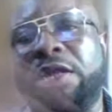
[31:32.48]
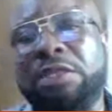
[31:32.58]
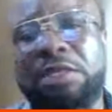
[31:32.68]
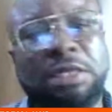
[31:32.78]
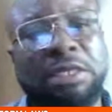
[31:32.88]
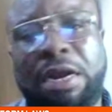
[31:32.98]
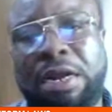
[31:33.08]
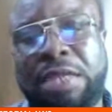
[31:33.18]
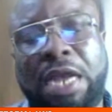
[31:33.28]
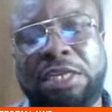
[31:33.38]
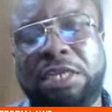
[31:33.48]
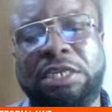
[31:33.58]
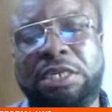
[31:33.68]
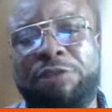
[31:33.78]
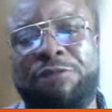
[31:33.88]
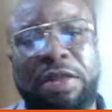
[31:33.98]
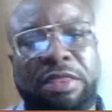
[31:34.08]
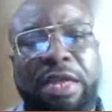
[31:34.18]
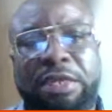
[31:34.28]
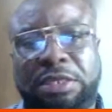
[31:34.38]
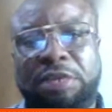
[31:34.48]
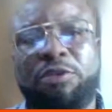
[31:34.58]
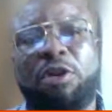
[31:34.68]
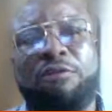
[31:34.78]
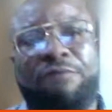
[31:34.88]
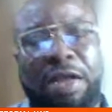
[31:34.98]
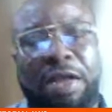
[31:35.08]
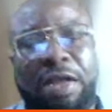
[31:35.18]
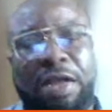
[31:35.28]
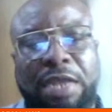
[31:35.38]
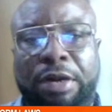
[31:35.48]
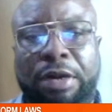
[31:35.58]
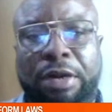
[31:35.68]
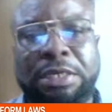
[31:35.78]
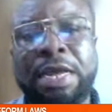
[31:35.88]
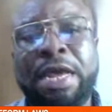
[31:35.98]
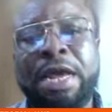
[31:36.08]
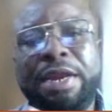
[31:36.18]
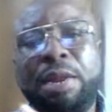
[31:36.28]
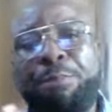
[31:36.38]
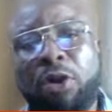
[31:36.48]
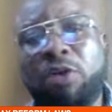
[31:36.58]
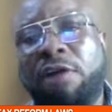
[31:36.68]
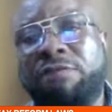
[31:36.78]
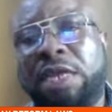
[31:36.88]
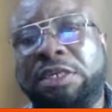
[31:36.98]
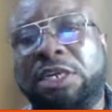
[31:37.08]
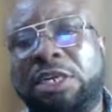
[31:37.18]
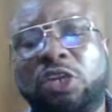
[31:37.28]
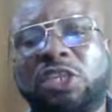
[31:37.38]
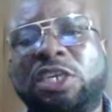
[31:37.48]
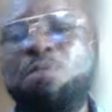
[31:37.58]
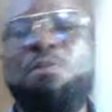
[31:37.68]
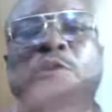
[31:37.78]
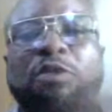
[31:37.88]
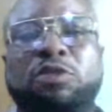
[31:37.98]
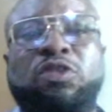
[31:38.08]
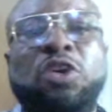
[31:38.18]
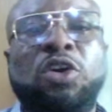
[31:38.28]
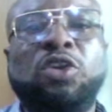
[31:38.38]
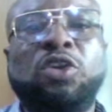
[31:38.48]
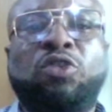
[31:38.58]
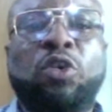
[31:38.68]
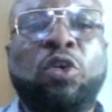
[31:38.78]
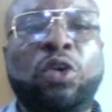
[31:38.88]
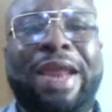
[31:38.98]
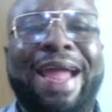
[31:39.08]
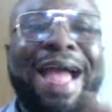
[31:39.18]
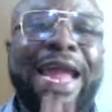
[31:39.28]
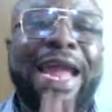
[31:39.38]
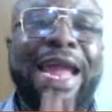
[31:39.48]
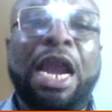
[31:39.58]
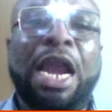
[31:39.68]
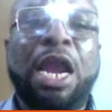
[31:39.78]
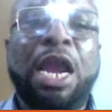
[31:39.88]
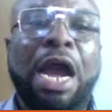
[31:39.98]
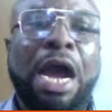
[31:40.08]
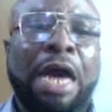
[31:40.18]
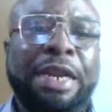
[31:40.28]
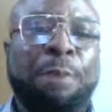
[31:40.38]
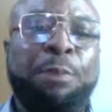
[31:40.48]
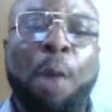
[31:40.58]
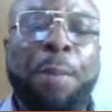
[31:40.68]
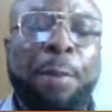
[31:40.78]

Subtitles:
indirect taxes in different things, even on VAT and all that, the burden of taxation still moves to the higher, the poor people who